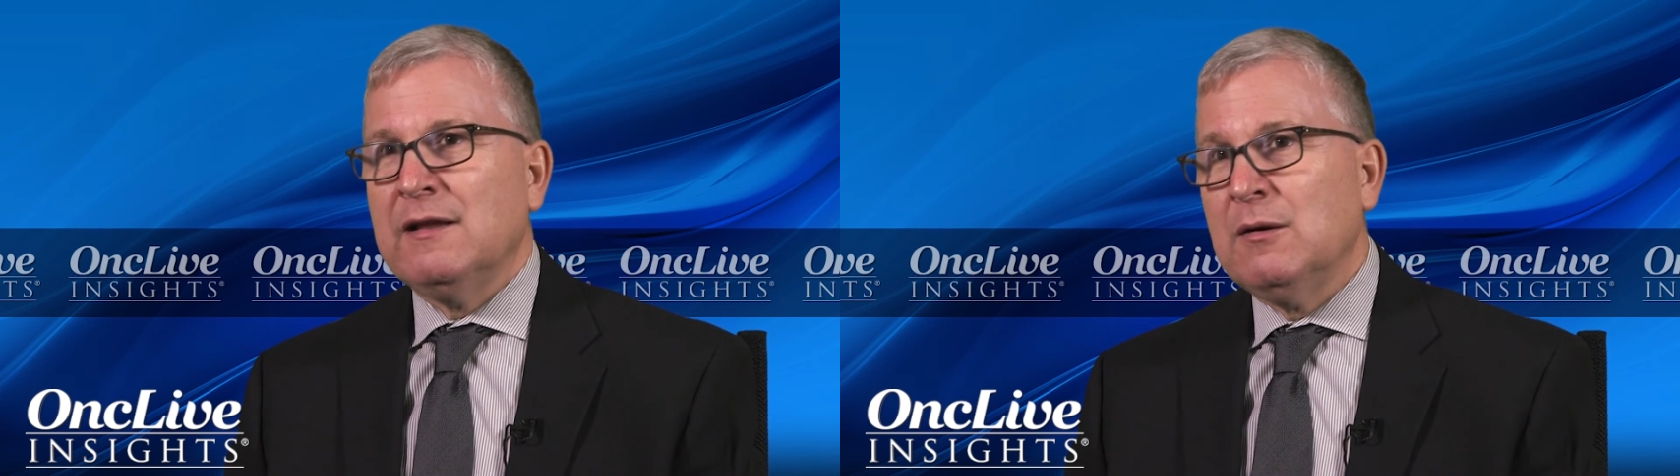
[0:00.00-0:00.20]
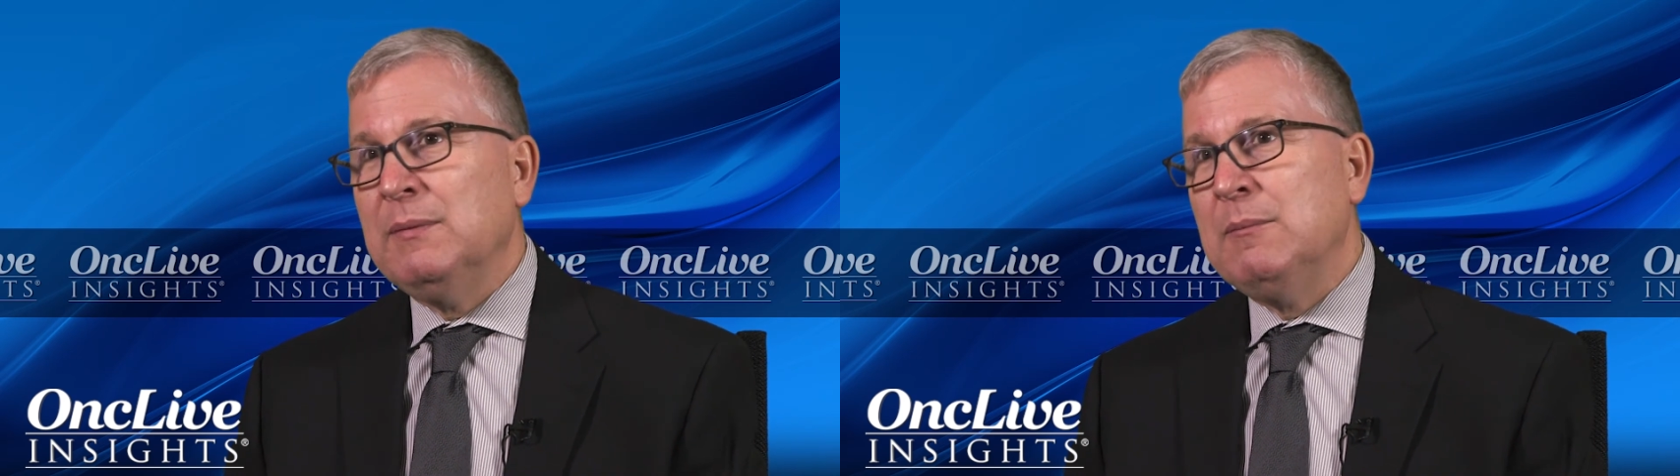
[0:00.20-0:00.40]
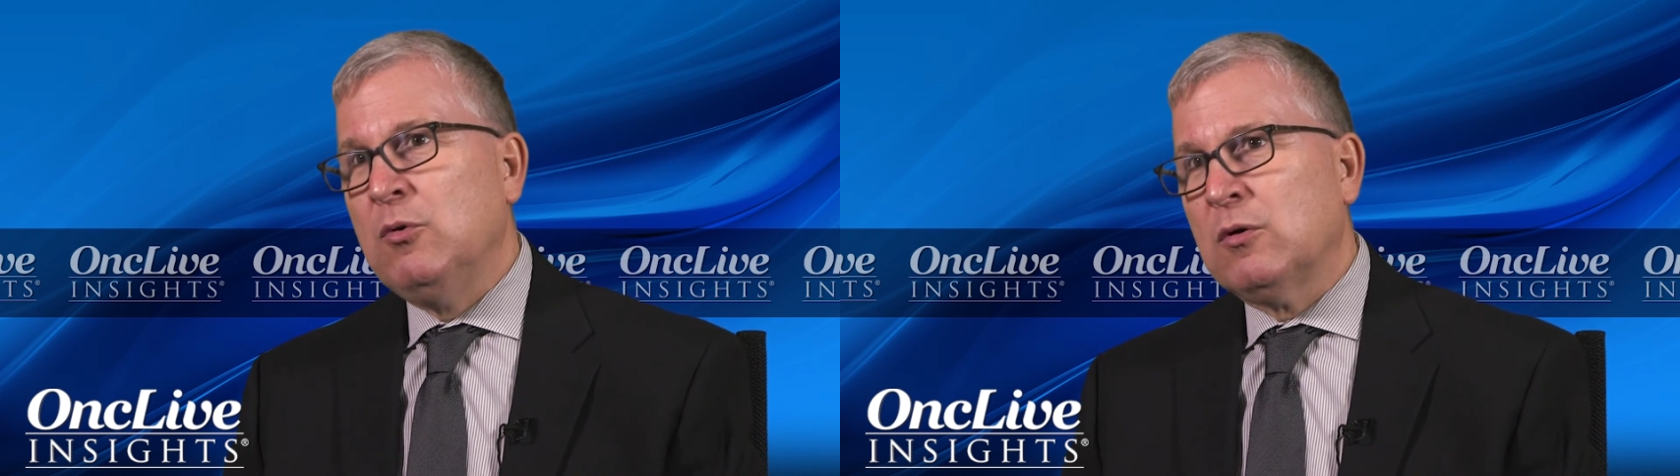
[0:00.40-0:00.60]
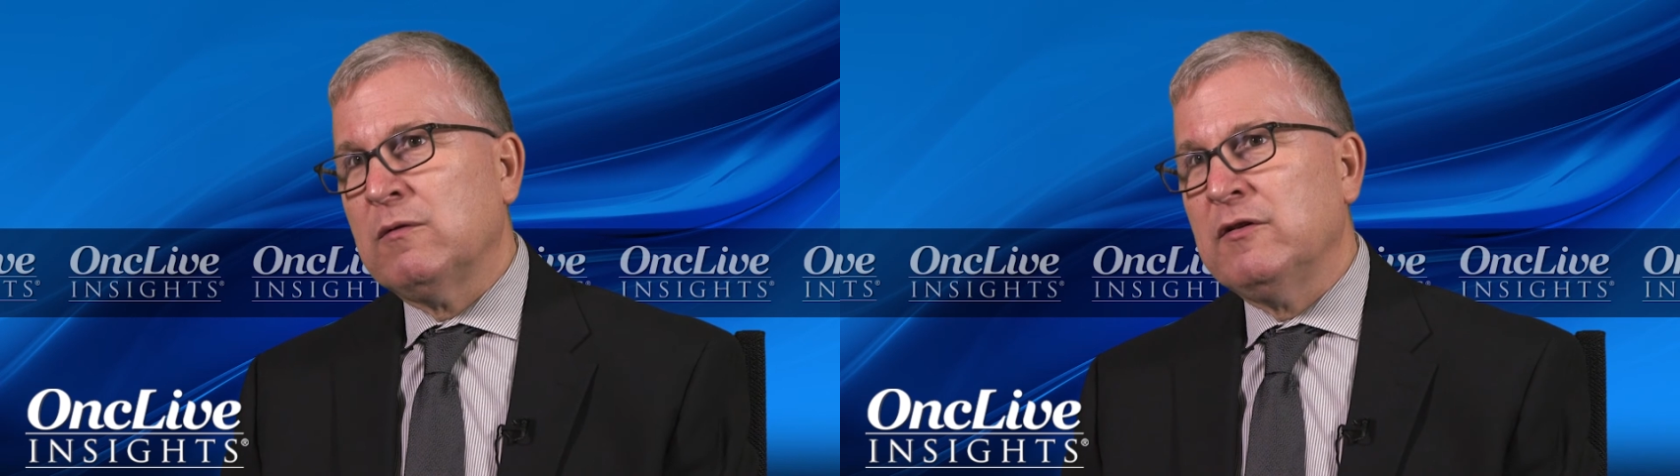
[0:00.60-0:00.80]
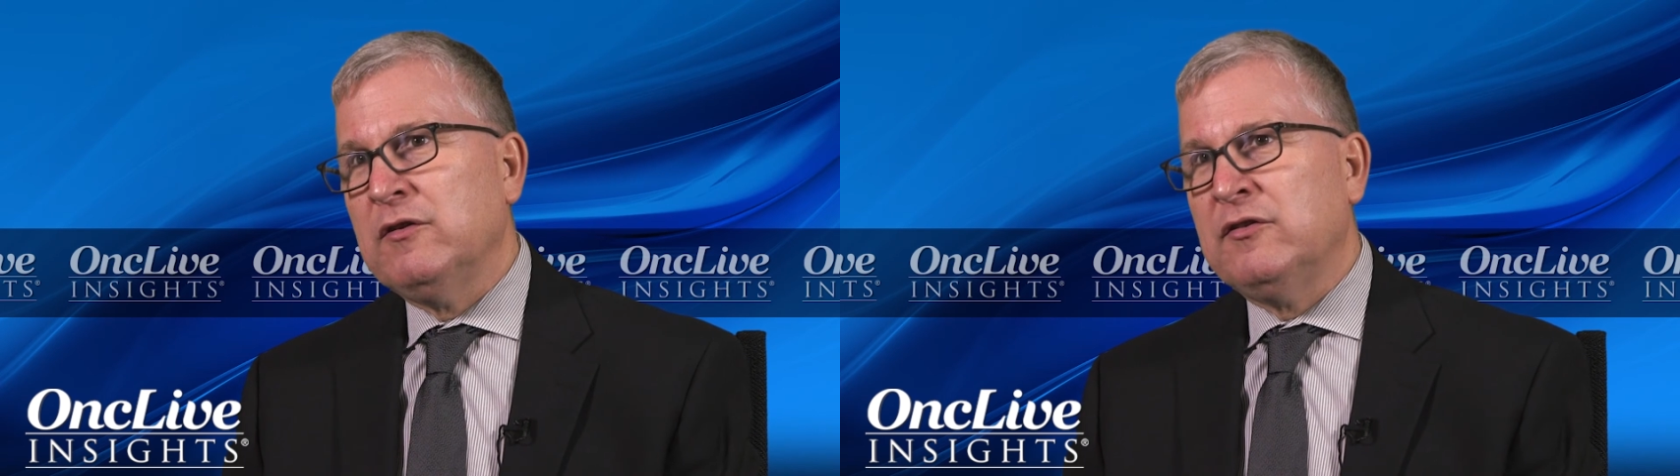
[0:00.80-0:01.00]
a little bit more
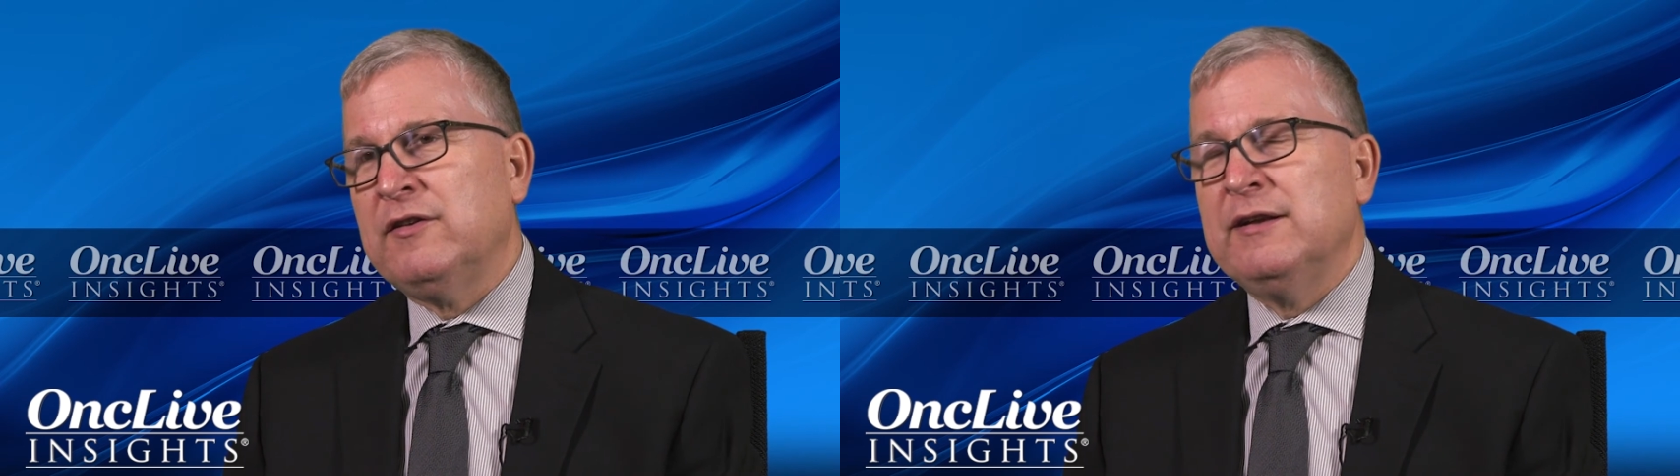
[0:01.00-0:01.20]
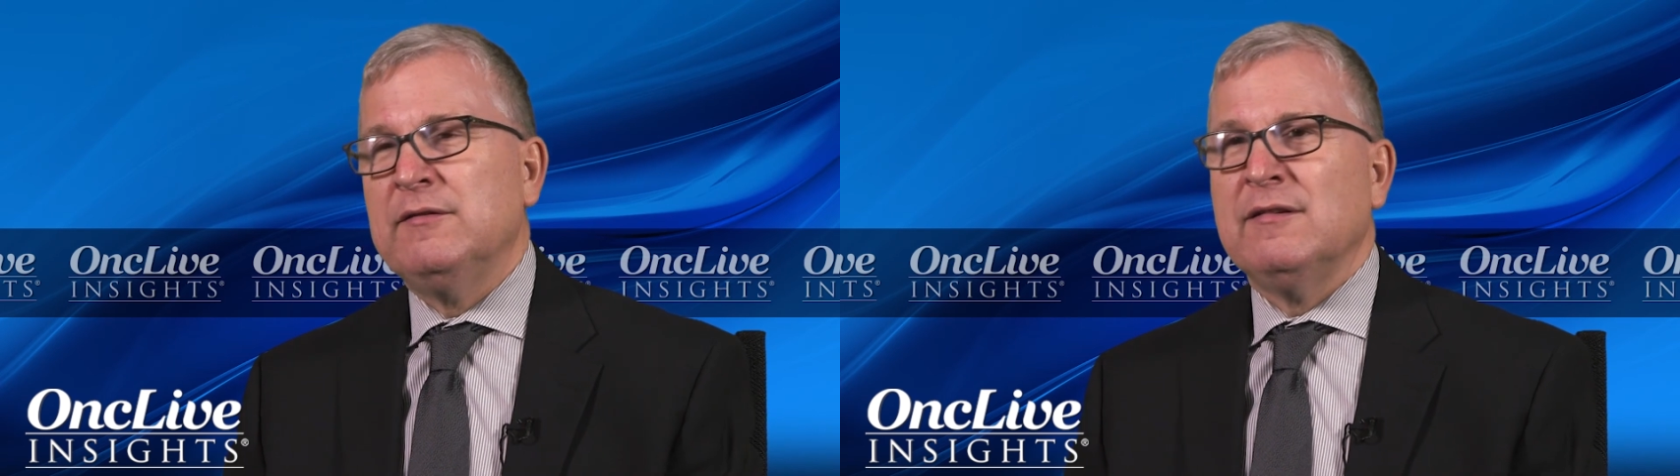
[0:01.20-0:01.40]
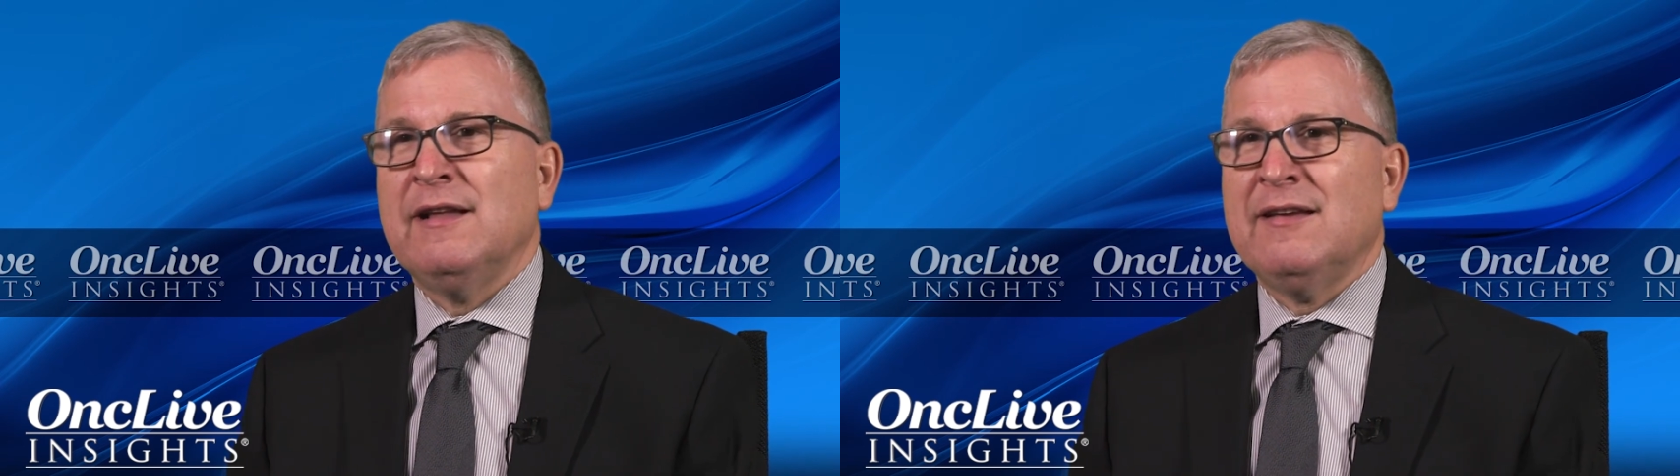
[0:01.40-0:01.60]
resistant,